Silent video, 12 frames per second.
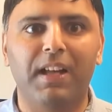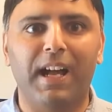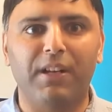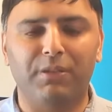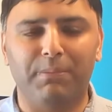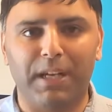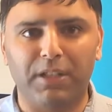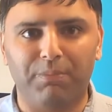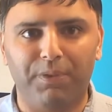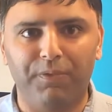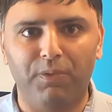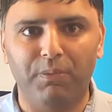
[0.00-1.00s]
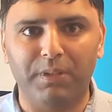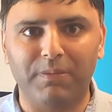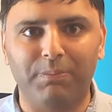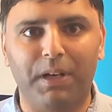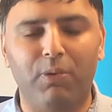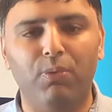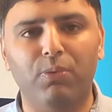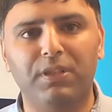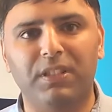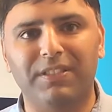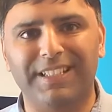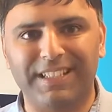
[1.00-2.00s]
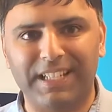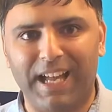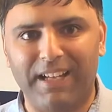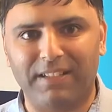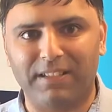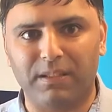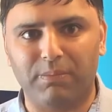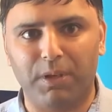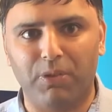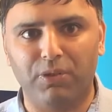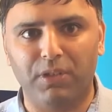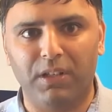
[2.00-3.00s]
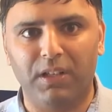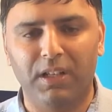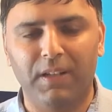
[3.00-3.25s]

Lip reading: how to manage performance, but also the tax exposure